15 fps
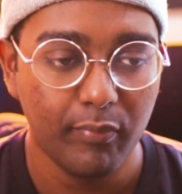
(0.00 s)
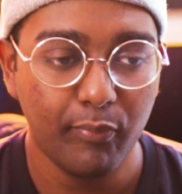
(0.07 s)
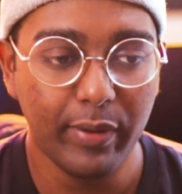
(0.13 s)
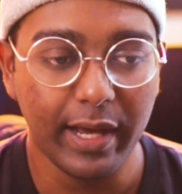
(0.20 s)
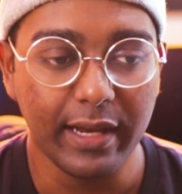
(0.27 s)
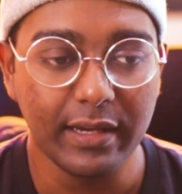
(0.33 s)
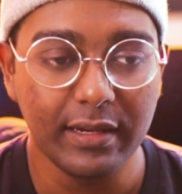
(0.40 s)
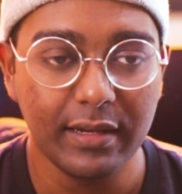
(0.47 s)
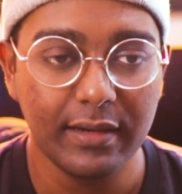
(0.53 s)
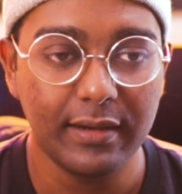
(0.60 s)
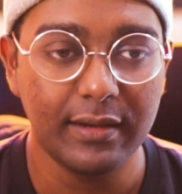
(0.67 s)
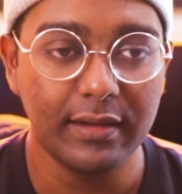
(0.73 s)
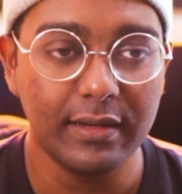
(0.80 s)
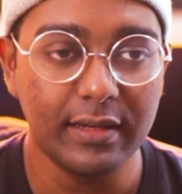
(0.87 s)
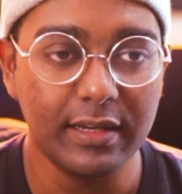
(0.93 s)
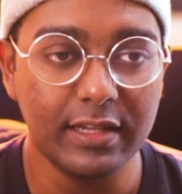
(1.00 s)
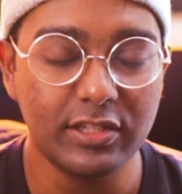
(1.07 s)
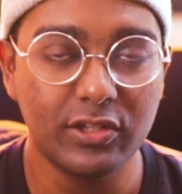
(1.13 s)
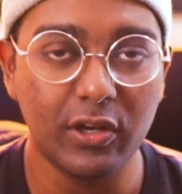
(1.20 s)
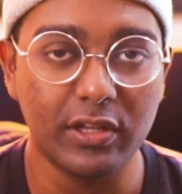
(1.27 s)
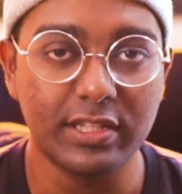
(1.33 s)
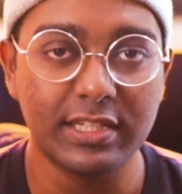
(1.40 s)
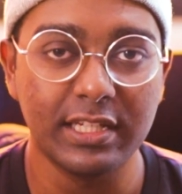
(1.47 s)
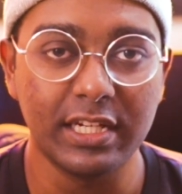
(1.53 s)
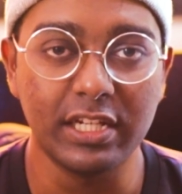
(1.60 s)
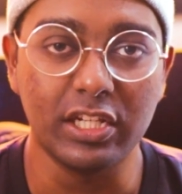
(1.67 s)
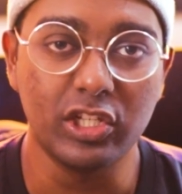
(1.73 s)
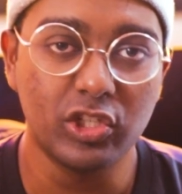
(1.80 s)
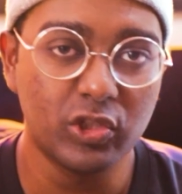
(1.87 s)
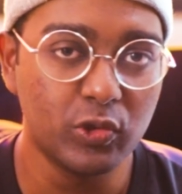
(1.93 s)
But it's got
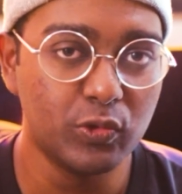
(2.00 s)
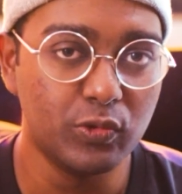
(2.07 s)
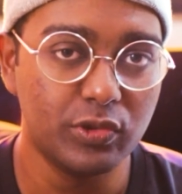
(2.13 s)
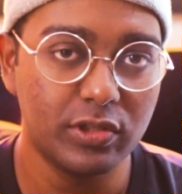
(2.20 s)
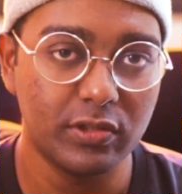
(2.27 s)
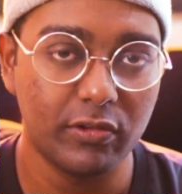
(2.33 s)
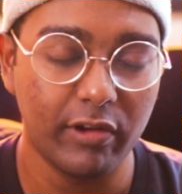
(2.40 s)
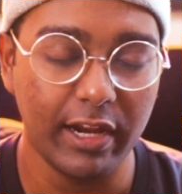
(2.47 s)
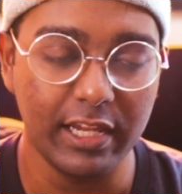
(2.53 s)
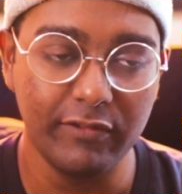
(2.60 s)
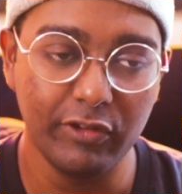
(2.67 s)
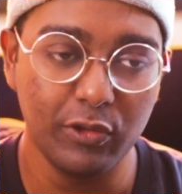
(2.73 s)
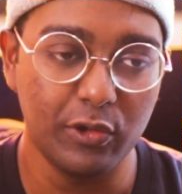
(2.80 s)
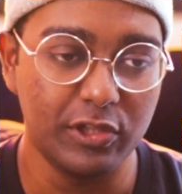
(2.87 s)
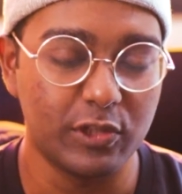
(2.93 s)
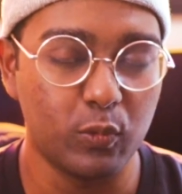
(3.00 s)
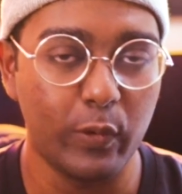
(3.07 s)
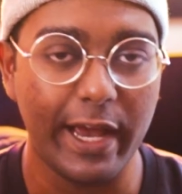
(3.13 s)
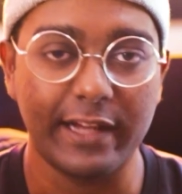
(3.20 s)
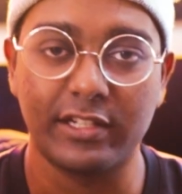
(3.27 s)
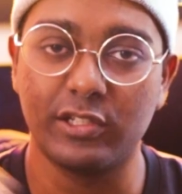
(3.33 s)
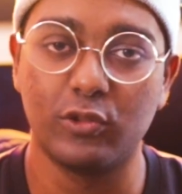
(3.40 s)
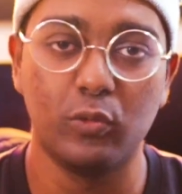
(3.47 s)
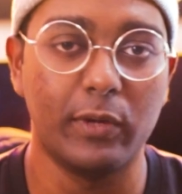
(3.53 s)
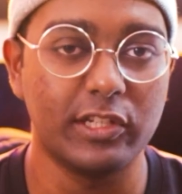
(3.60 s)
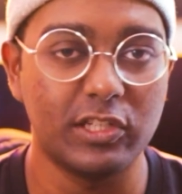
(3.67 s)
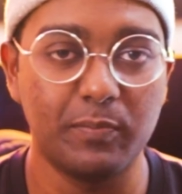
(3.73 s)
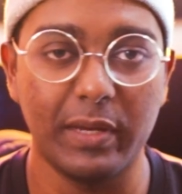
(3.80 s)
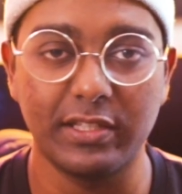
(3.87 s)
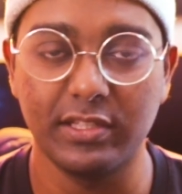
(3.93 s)
certain issues, right? Even though it's whacked so
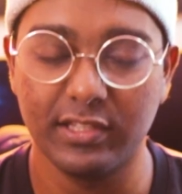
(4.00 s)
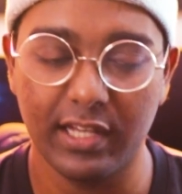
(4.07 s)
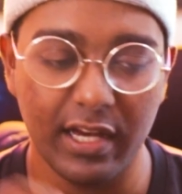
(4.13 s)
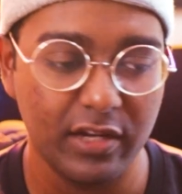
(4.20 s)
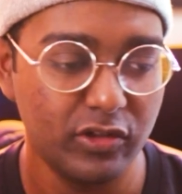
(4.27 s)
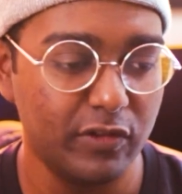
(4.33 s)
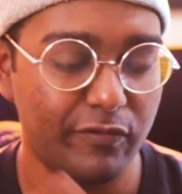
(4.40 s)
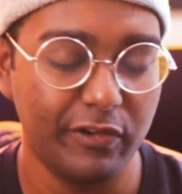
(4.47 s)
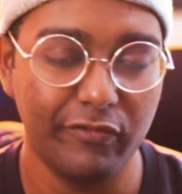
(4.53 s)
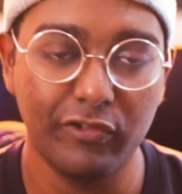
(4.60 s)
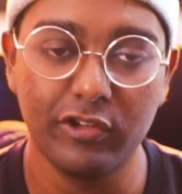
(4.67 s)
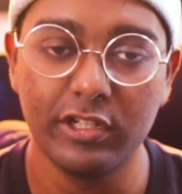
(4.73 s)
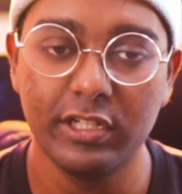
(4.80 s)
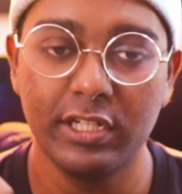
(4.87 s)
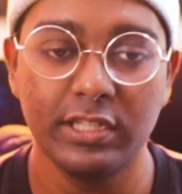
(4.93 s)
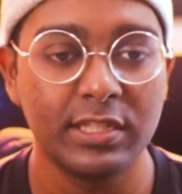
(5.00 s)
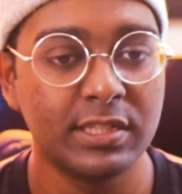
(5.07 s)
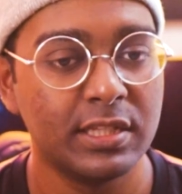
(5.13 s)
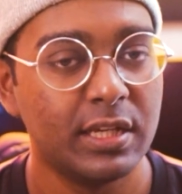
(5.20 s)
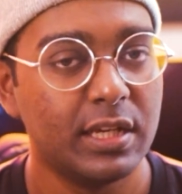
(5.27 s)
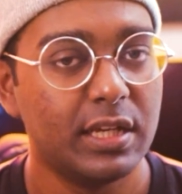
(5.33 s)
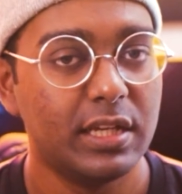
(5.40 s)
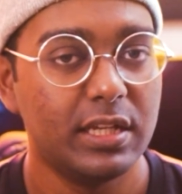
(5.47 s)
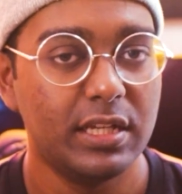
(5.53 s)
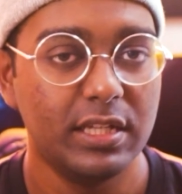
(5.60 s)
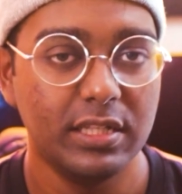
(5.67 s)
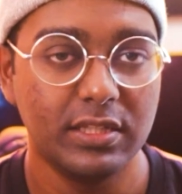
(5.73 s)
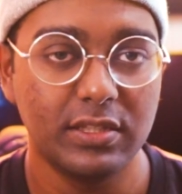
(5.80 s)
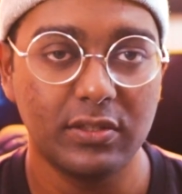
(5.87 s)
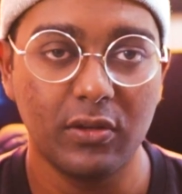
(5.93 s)
much specs inside 144 Hz,
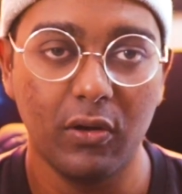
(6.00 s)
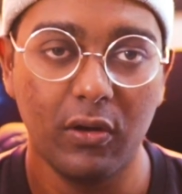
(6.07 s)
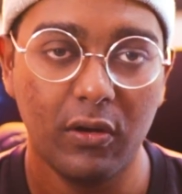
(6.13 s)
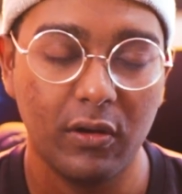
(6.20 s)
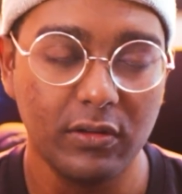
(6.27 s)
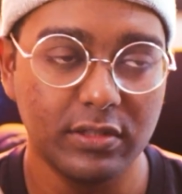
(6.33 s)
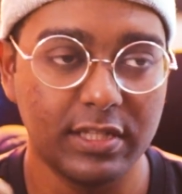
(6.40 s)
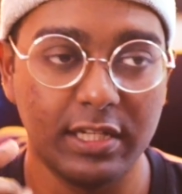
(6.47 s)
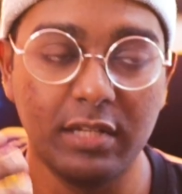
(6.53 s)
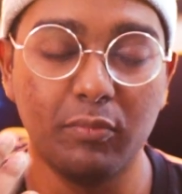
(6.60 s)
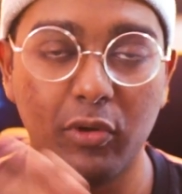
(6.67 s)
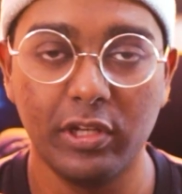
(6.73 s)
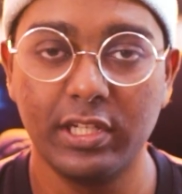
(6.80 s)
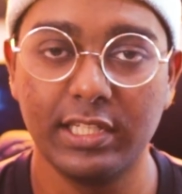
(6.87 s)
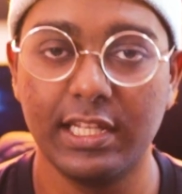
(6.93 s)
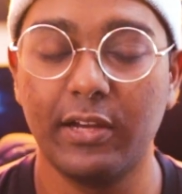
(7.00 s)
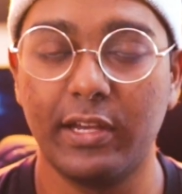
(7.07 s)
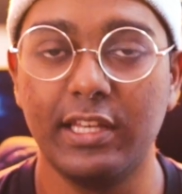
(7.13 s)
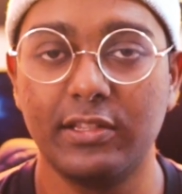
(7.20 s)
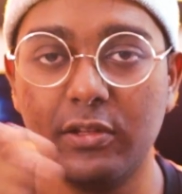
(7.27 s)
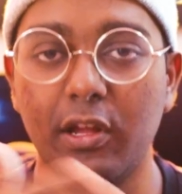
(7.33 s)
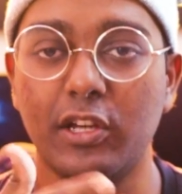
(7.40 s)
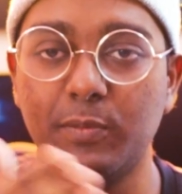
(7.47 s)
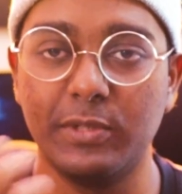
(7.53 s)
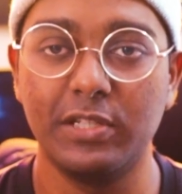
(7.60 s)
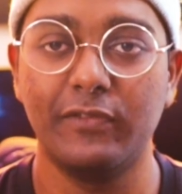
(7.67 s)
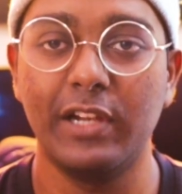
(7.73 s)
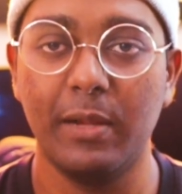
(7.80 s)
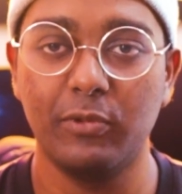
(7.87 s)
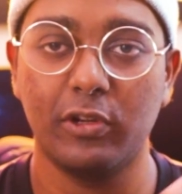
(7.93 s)
it's got certain monitors. Okay, so now
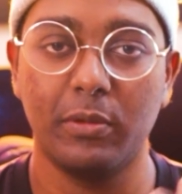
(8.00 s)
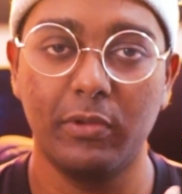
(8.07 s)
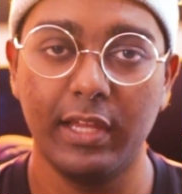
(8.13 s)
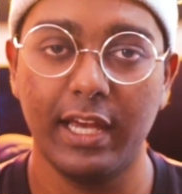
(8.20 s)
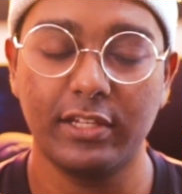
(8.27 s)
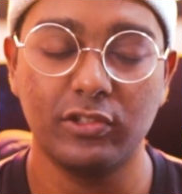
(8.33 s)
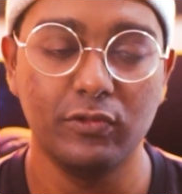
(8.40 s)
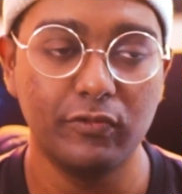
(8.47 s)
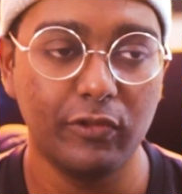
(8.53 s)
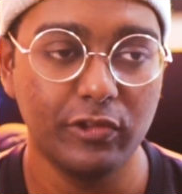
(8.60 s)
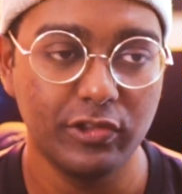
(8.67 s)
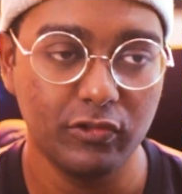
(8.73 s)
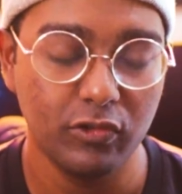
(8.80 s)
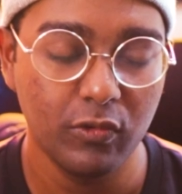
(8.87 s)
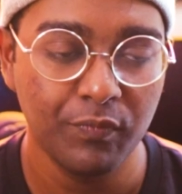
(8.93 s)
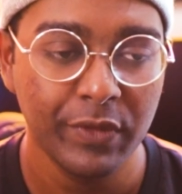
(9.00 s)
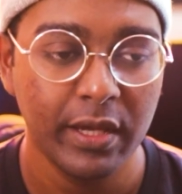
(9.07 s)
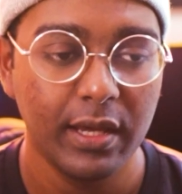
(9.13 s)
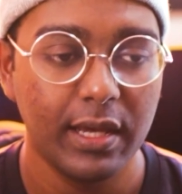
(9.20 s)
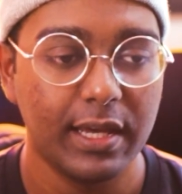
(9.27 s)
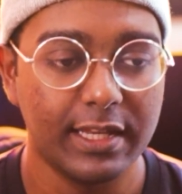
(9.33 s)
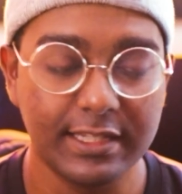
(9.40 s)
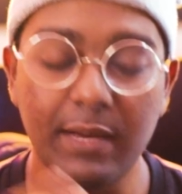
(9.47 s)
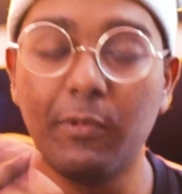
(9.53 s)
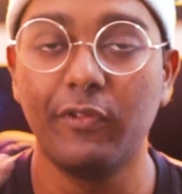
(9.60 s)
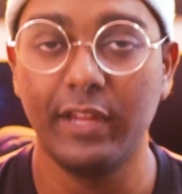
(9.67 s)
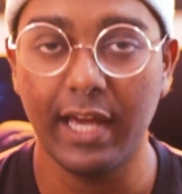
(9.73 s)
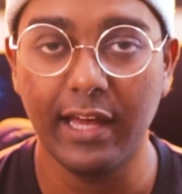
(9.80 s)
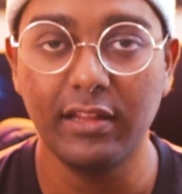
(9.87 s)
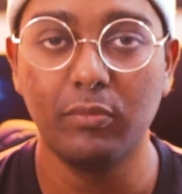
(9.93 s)
specifically I'm talking about the X240 and some
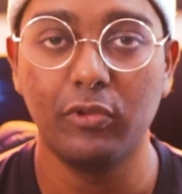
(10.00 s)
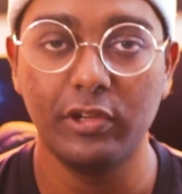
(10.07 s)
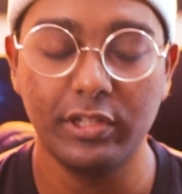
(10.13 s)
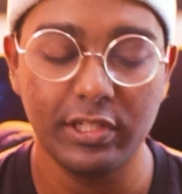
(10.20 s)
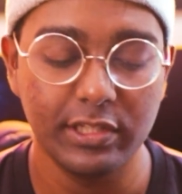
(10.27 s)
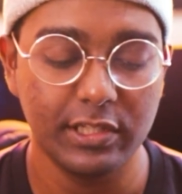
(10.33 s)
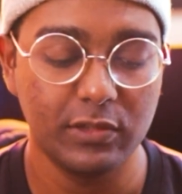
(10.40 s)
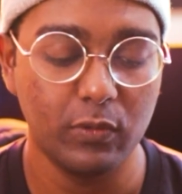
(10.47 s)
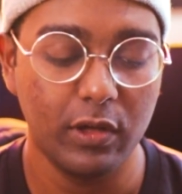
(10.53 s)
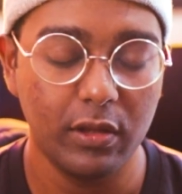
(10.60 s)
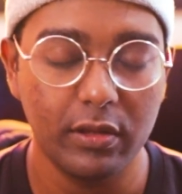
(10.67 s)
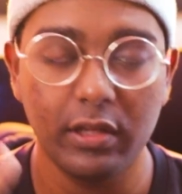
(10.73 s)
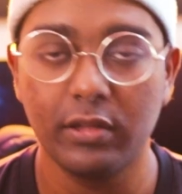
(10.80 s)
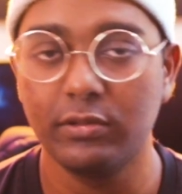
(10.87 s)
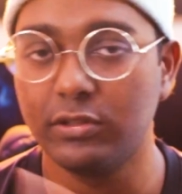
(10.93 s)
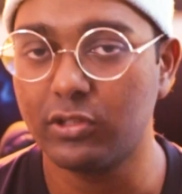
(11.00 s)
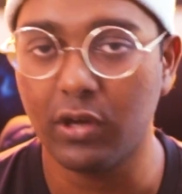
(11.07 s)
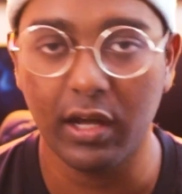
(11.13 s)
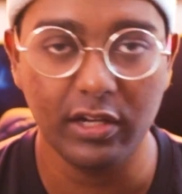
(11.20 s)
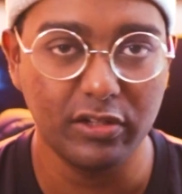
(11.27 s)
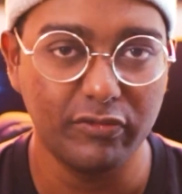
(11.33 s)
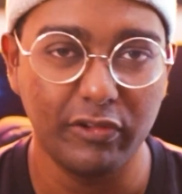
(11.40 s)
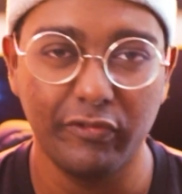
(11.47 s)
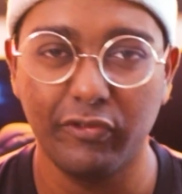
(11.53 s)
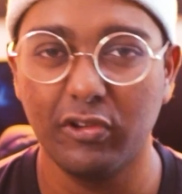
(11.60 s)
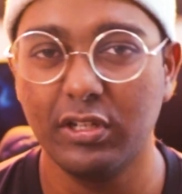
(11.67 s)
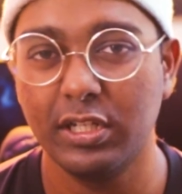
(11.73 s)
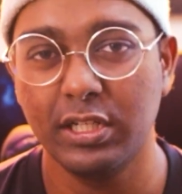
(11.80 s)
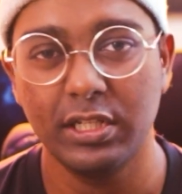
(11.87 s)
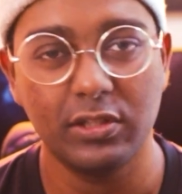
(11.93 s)
of the other monitors as well. It's got
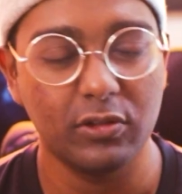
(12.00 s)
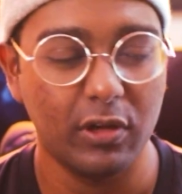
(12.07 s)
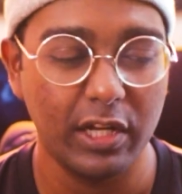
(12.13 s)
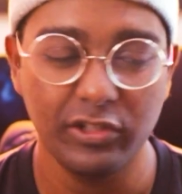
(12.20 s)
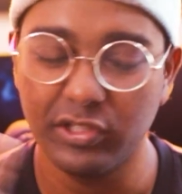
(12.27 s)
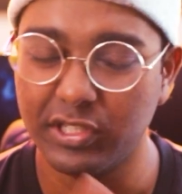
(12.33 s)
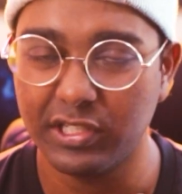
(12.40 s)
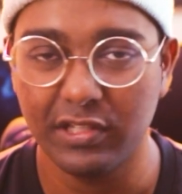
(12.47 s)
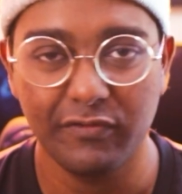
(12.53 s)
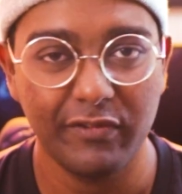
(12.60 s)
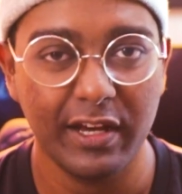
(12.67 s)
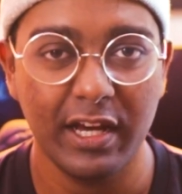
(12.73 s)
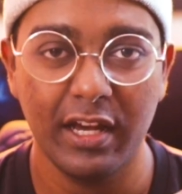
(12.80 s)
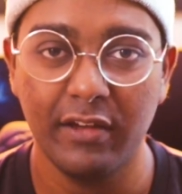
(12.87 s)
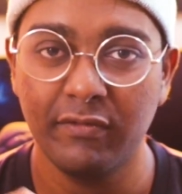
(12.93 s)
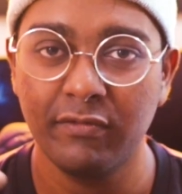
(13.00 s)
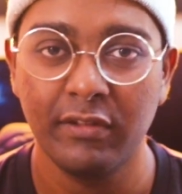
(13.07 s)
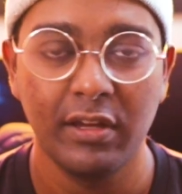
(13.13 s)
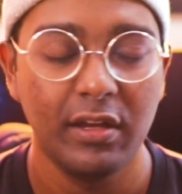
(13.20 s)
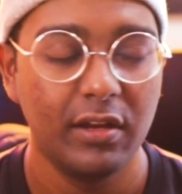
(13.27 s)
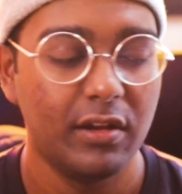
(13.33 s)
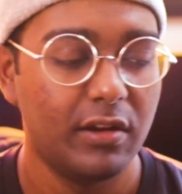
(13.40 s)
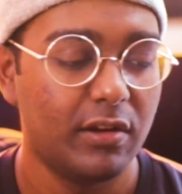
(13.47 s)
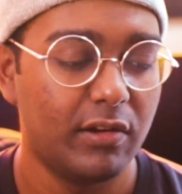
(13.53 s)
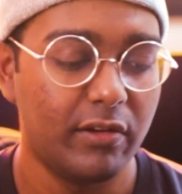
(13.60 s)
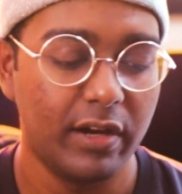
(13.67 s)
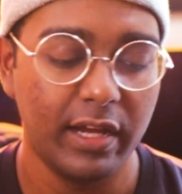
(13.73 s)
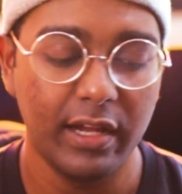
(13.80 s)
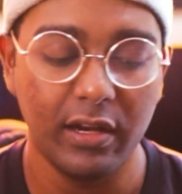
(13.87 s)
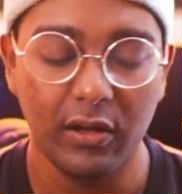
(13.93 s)
144 Hz or 165,
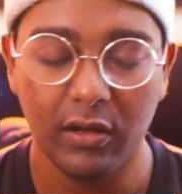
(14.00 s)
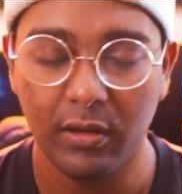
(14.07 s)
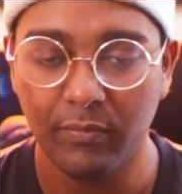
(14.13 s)
right?